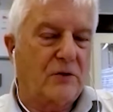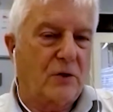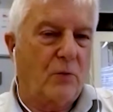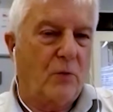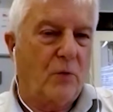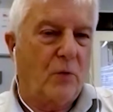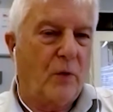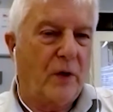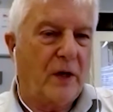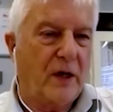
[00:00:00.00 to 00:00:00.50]

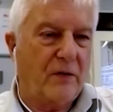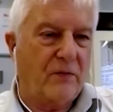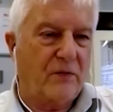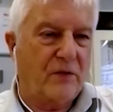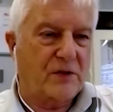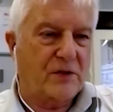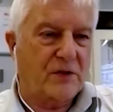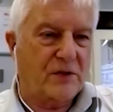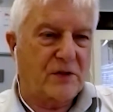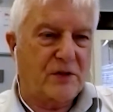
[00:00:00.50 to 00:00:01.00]
we have
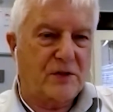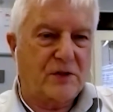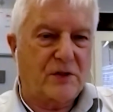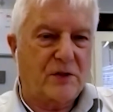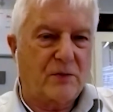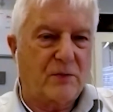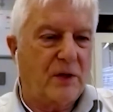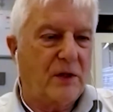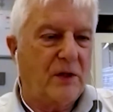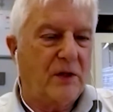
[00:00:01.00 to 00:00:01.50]
this
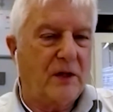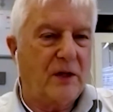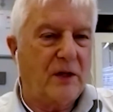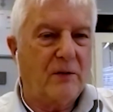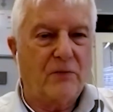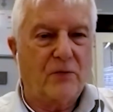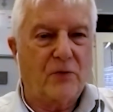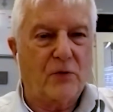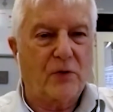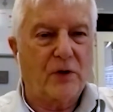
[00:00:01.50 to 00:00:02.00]
system in the
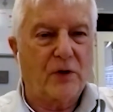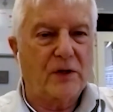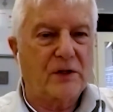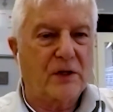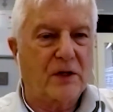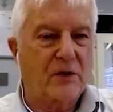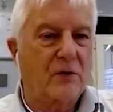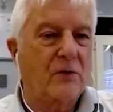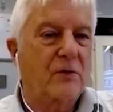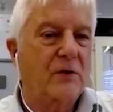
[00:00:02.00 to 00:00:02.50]
M4E
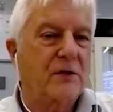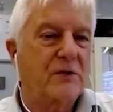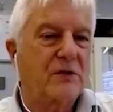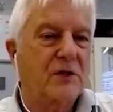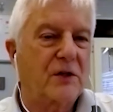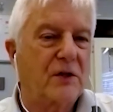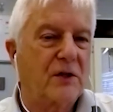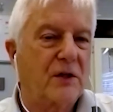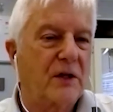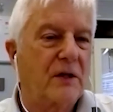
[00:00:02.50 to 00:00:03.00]
tunnel in
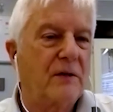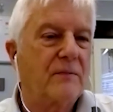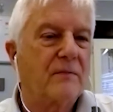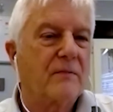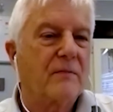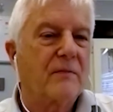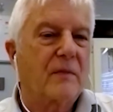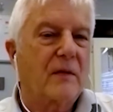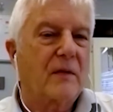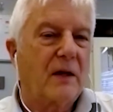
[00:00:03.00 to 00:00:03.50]
Sydney.
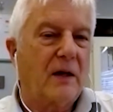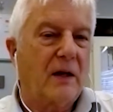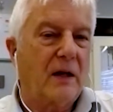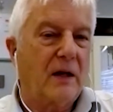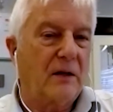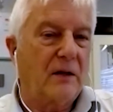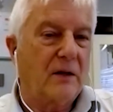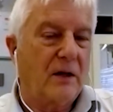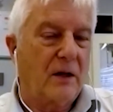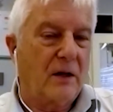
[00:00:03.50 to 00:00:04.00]

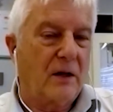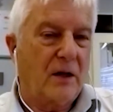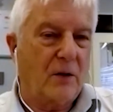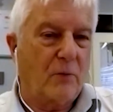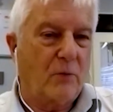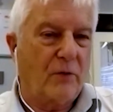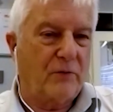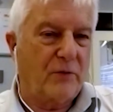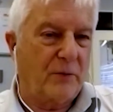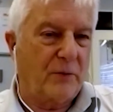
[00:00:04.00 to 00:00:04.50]
And
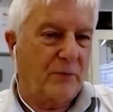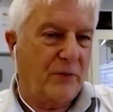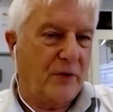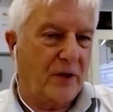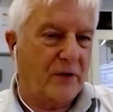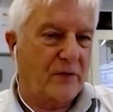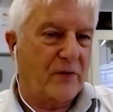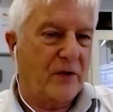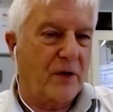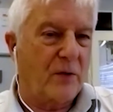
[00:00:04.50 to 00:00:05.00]
we're very
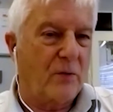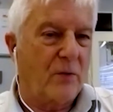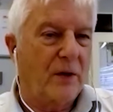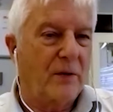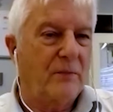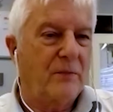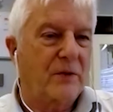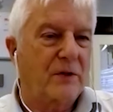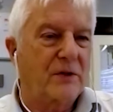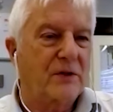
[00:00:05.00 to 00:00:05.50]
proud of that
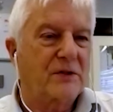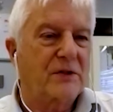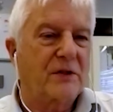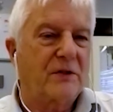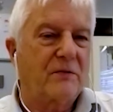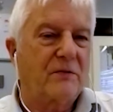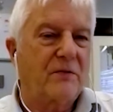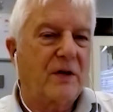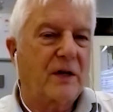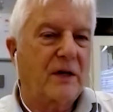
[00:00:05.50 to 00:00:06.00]
one, because
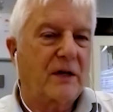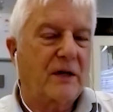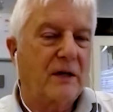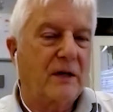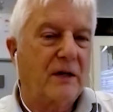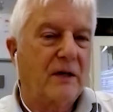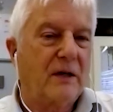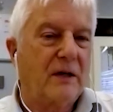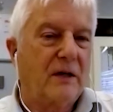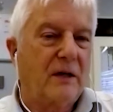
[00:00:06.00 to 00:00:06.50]
in fact
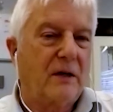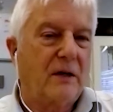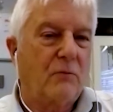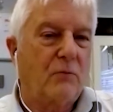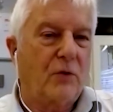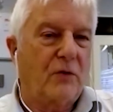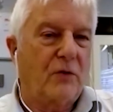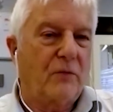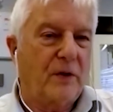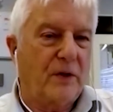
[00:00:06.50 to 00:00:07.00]
it
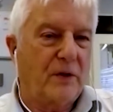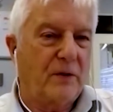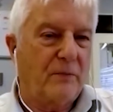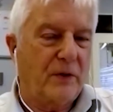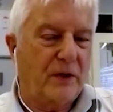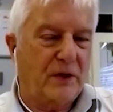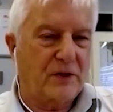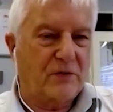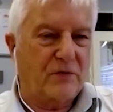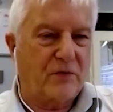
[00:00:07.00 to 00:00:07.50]
would have been the
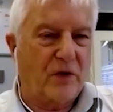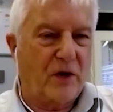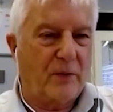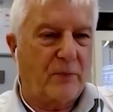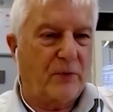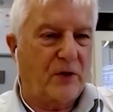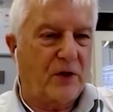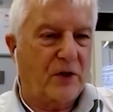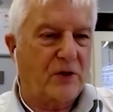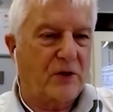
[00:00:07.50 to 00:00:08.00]
biggest fire
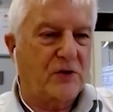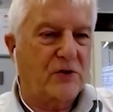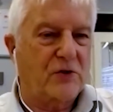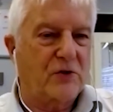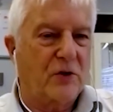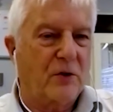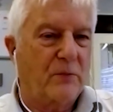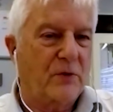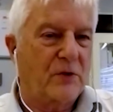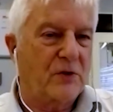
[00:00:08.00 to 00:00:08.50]
protection
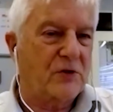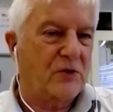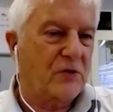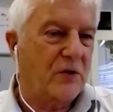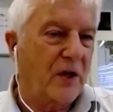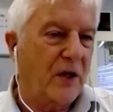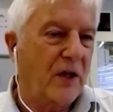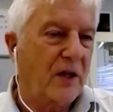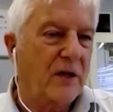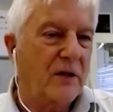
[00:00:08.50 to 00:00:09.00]
job in
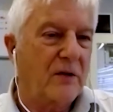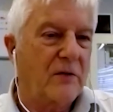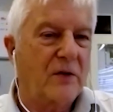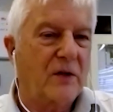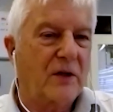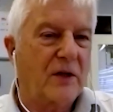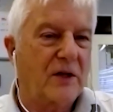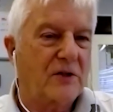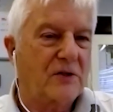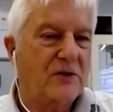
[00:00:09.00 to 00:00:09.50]
Australia in the
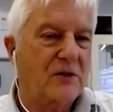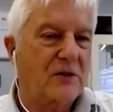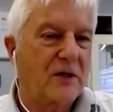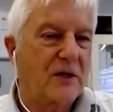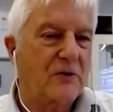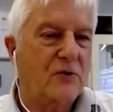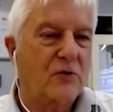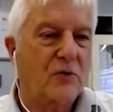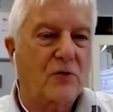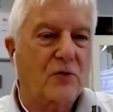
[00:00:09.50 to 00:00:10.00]
last
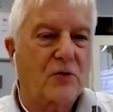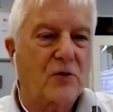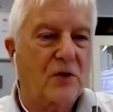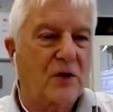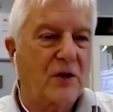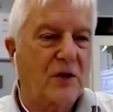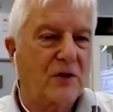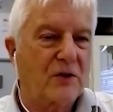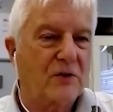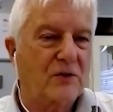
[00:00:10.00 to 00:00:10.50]
2 or 3
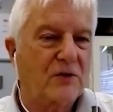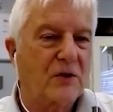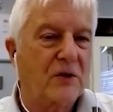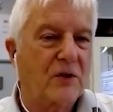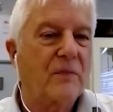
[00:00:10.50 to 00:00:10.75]
years. So